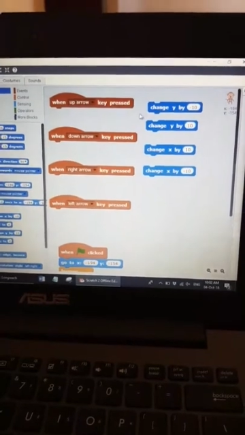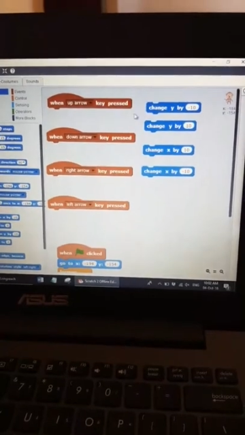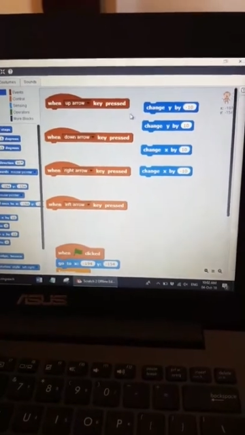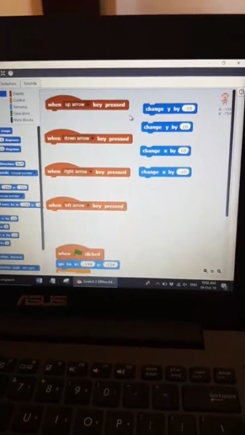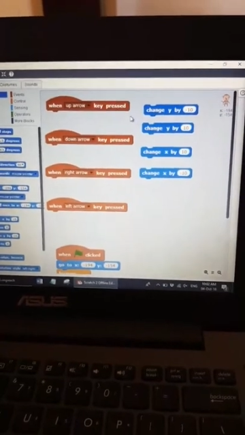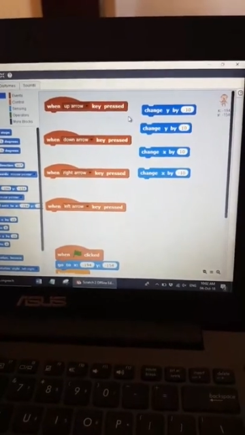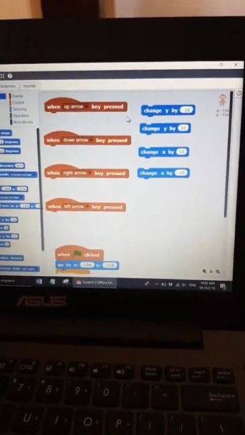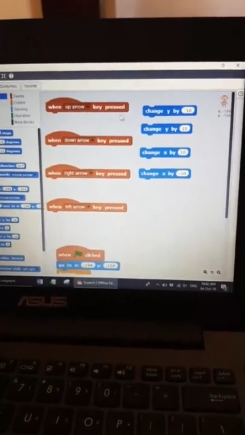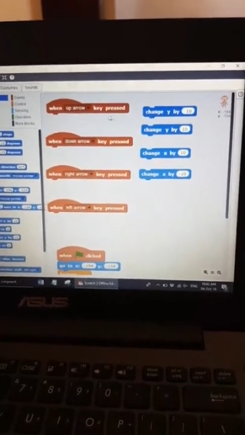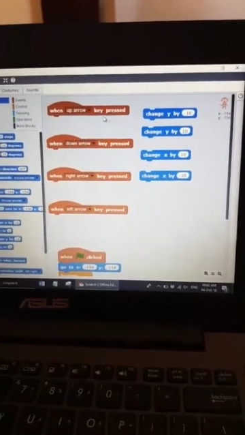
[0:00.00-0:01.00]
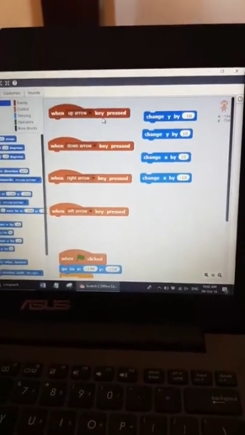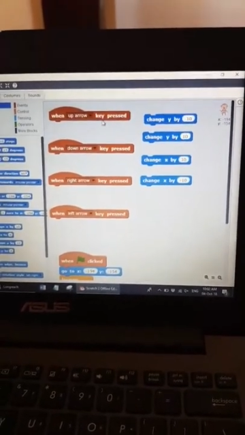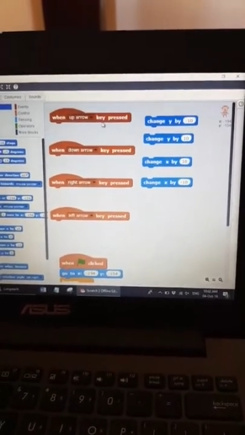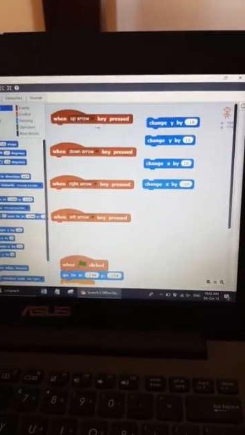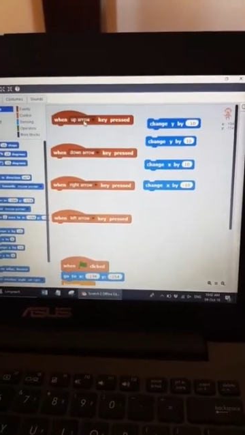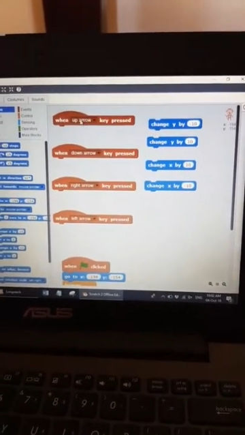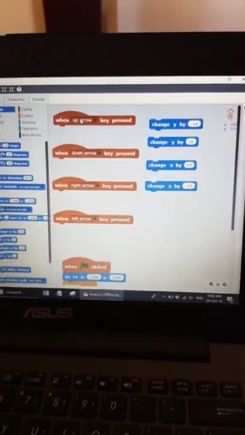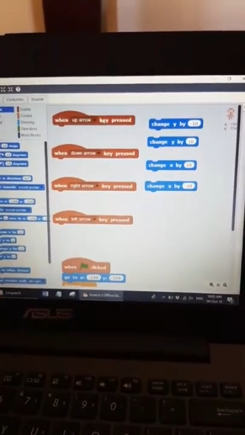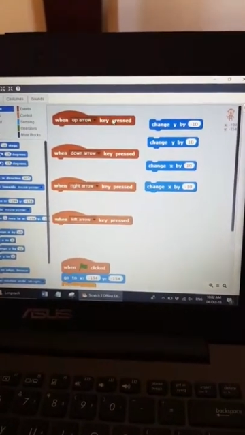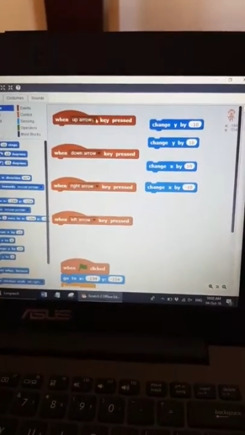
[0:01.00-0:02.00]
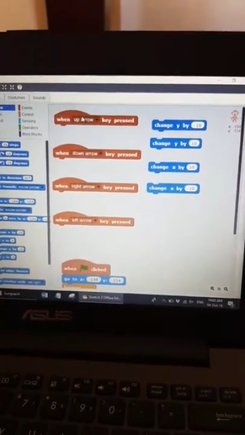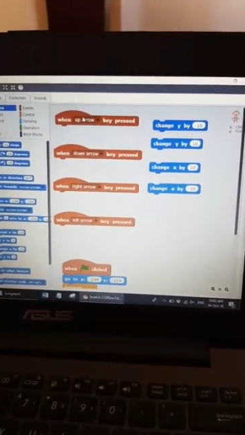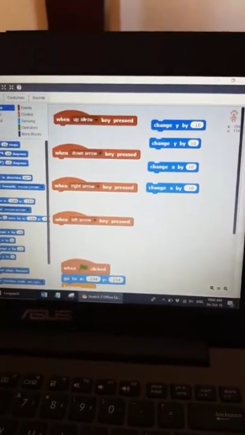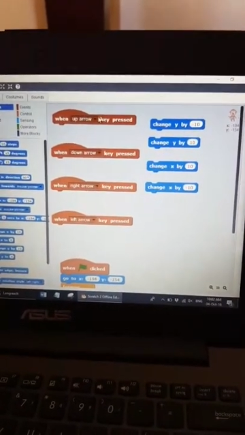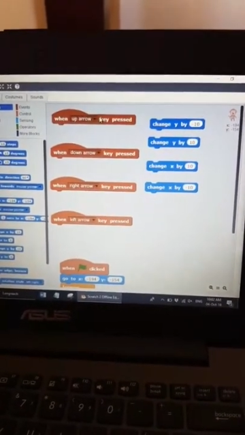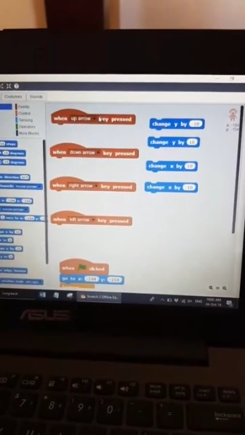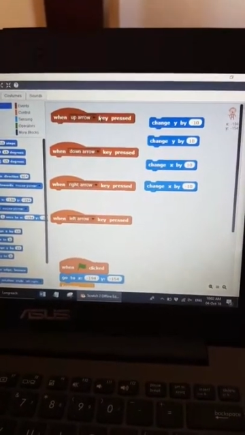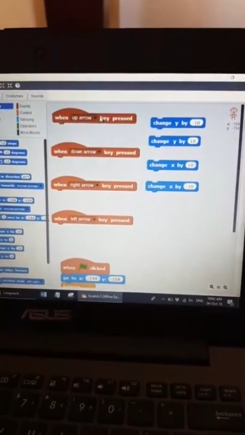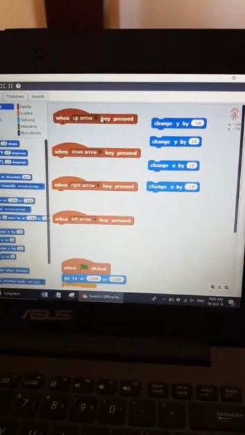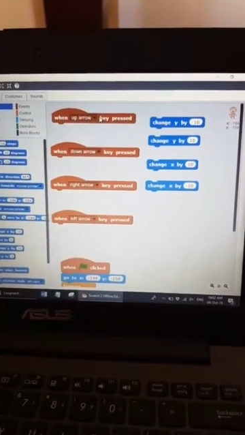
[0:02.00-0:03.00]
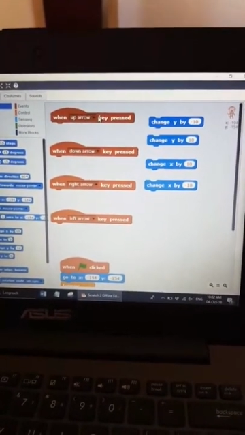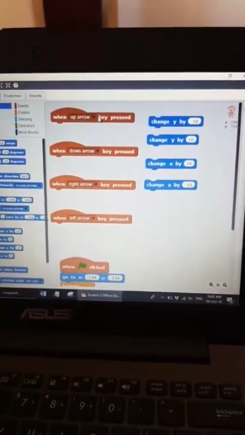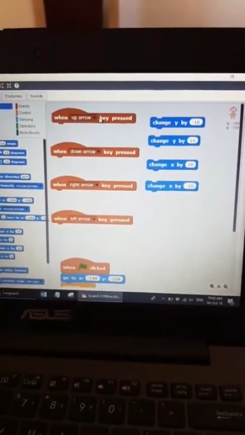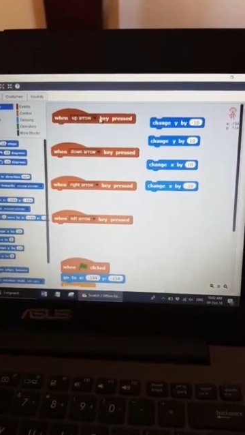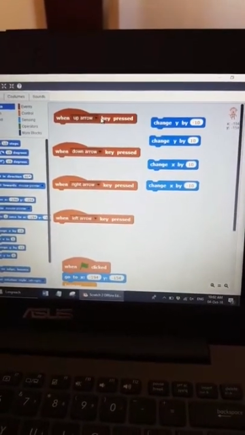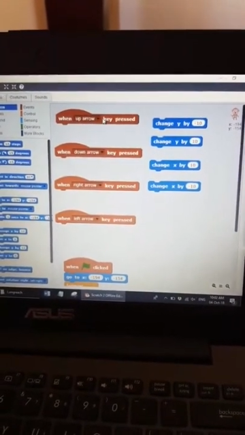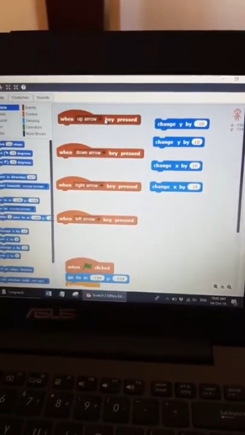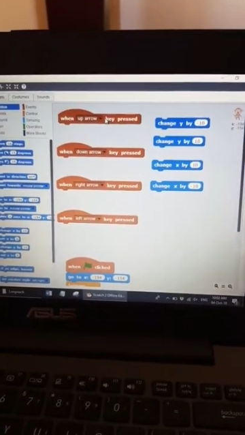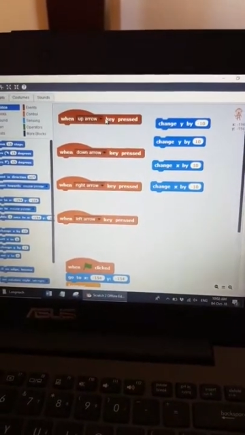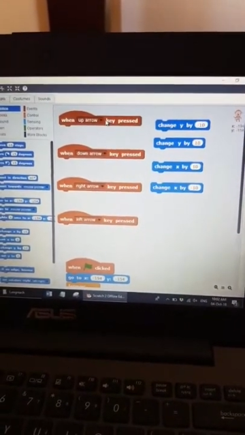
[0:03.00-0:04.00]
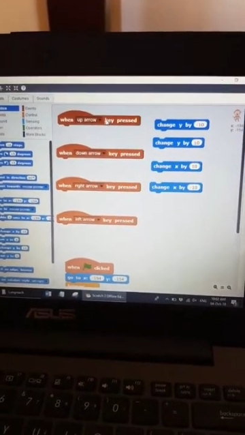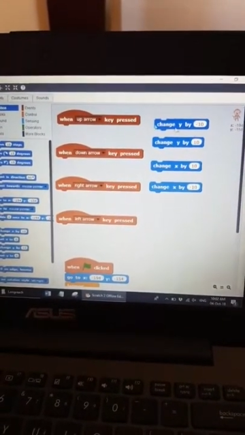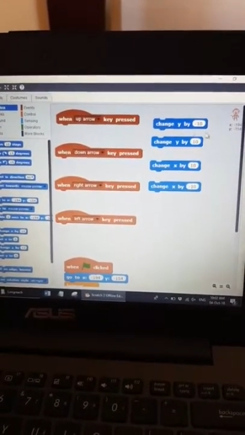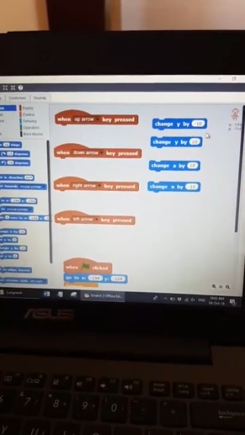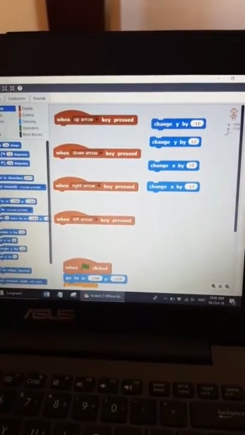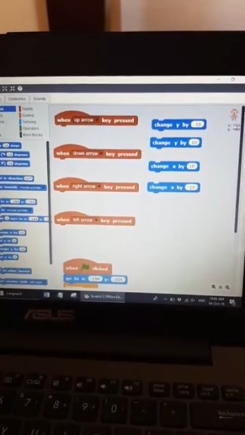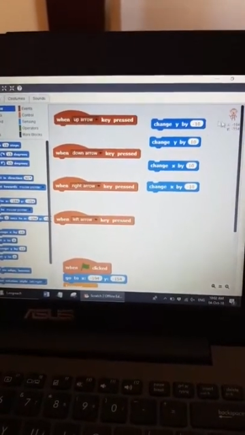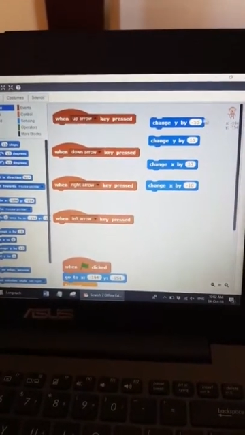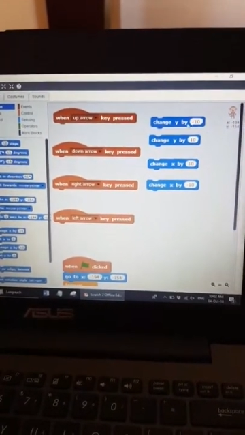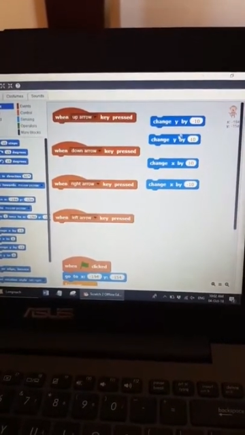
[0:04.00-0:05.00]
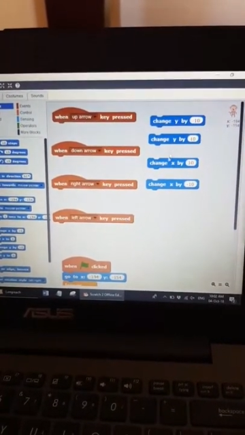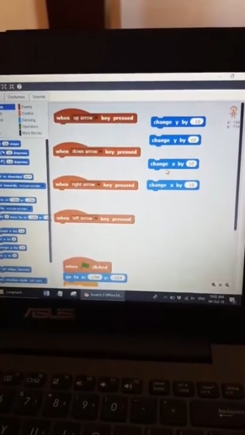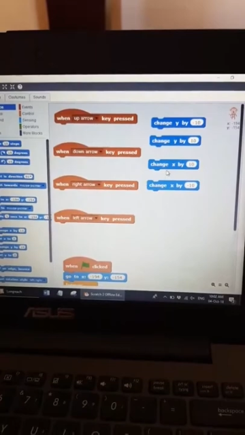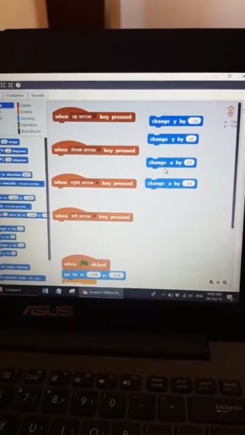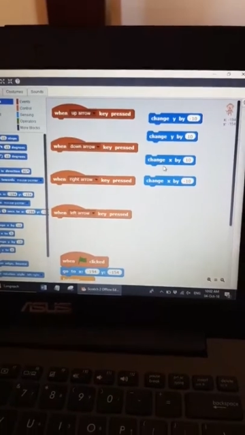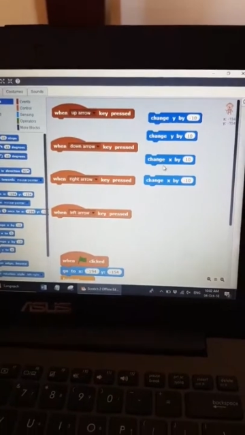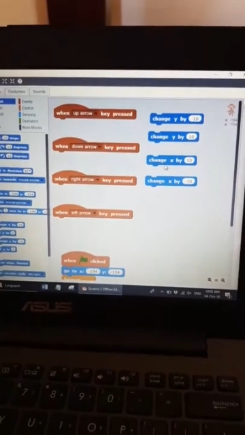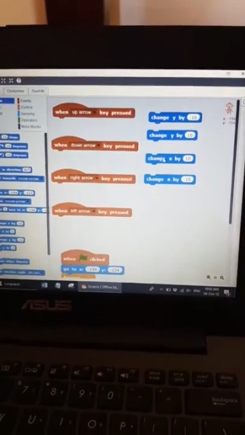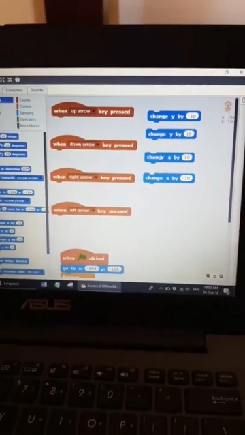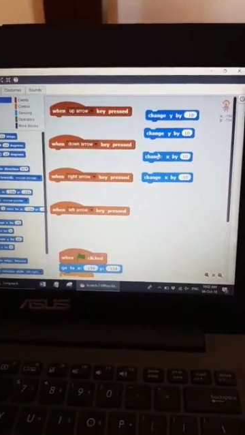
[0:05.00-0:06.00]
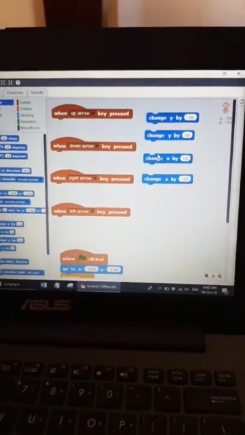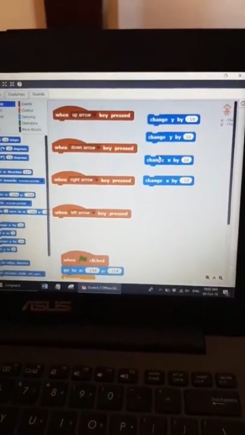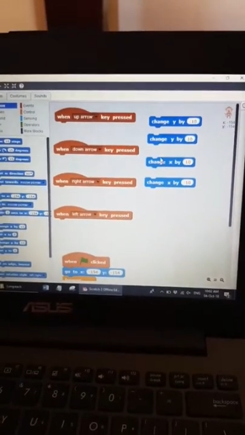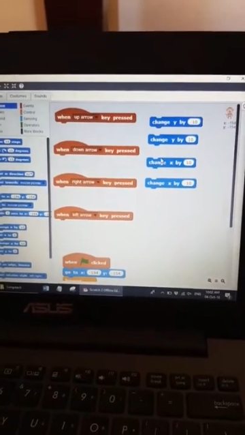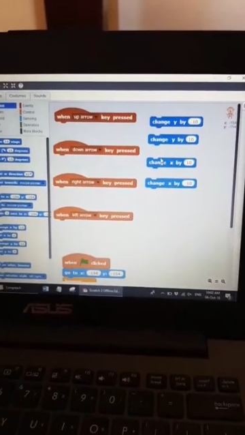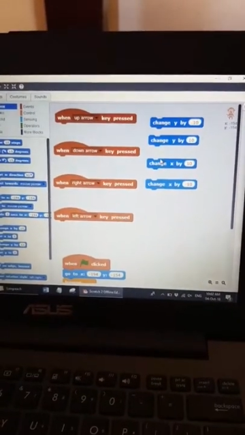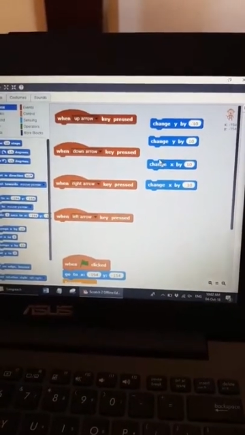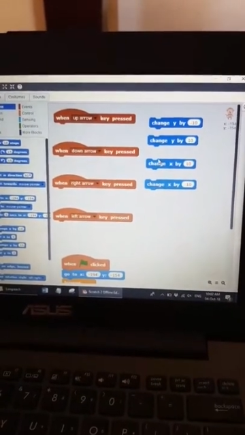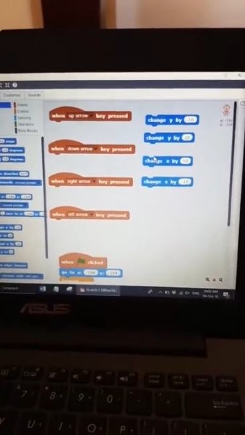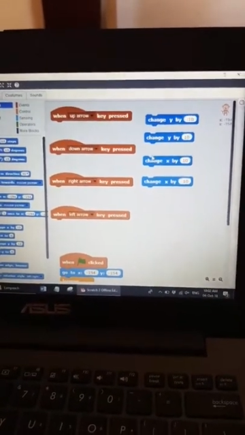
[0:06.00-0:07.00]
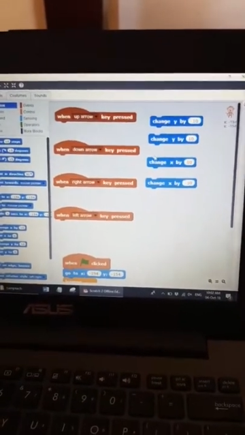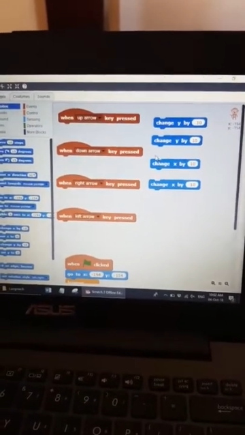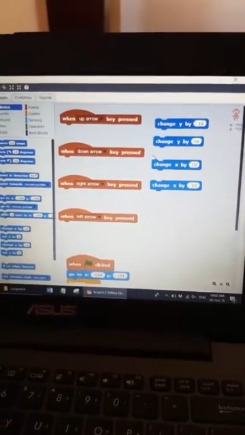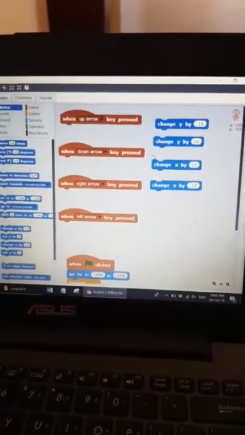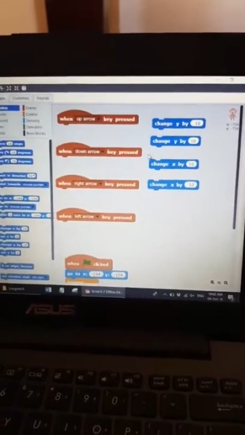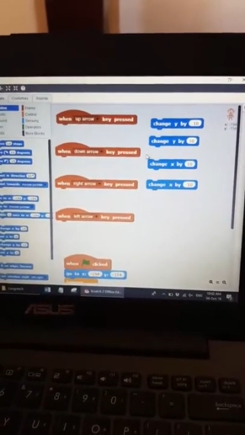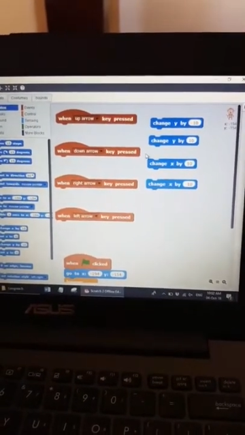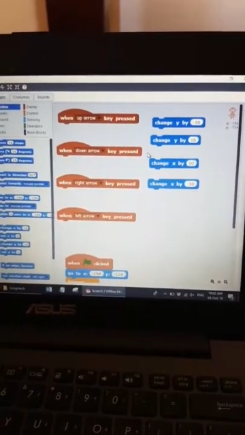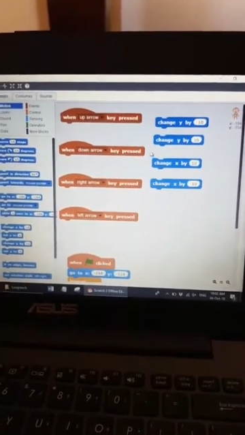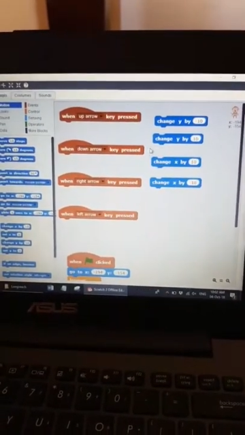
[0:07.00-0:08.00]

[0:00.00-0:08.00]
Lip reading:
No face is visible, so there are no lips to read.